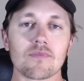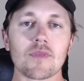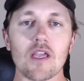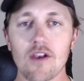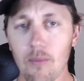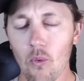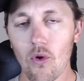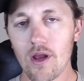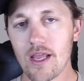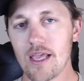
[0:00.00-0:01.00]
Number
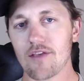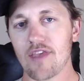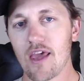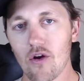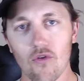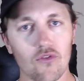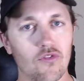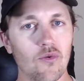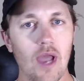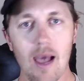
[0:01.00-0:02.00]
one is head over
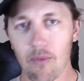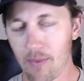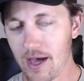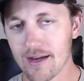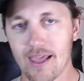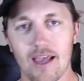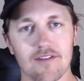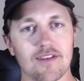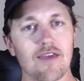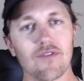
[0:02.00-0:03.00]
to Apple
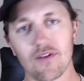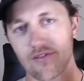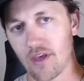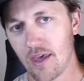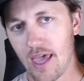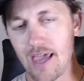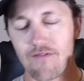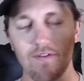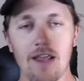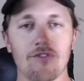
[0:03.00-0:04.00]
Podcasts, give this a
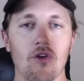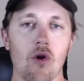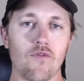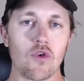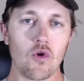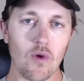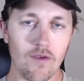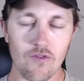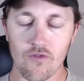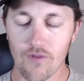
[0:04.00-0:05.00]
5-star review
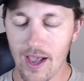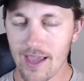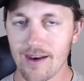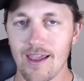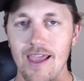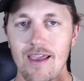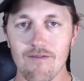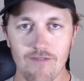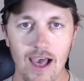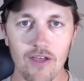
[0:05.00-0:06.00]
if you find
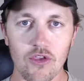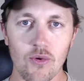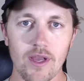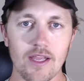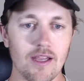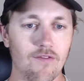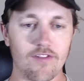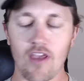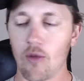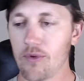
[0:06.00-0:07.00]
value in it, if
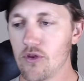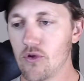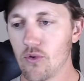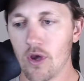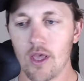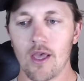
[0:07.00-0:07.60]
it's helping you,